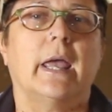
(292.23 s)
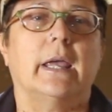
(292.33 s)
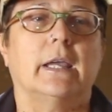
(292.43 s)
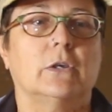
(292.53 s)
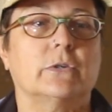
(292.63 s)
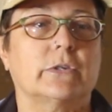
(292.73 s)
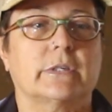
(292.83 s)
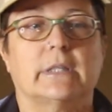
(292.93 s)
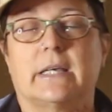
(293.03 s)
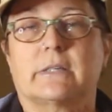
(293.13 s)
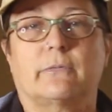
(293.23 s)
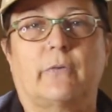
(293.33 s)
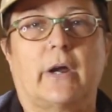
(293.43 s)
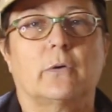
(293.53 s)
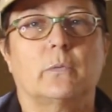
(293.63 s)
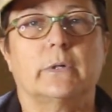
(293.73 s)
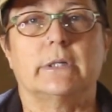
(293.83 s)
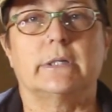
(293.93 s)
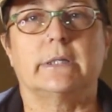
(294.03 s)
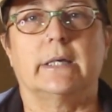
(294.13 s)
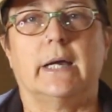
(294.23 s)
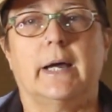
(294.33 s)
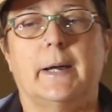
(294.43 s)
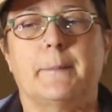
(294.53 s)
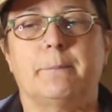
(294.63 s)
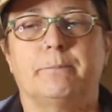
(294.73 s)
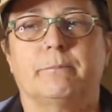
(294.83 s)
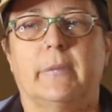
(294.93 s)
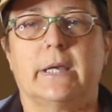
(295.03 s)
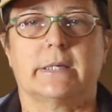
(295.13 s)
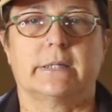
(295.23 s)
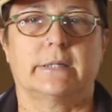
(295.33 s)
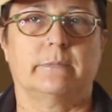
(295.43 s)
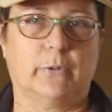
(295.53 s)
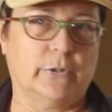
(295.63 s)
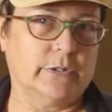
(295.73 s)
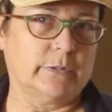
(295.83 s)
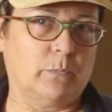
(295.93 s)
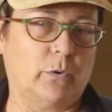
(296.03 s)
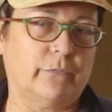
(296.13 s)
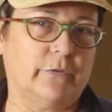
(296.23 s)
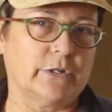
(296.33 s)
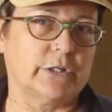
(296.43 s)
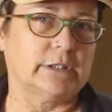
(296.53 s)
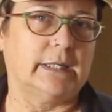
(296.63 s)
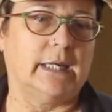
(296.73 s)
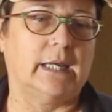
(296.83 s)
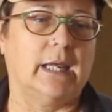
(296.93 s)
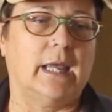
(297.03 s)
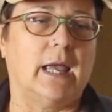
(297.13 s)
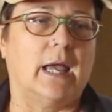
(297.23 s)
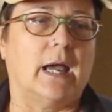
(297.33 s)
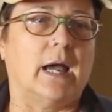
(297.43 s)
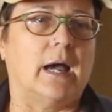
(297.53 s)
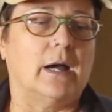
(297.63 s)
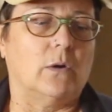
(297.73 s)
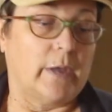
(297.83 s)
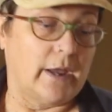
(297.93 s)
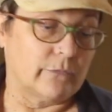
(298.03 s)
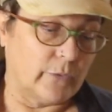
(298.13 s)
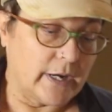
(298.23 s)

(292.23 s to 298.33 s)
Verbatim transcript: It uses less firewood um, because it burns more efficiently. Uh, we have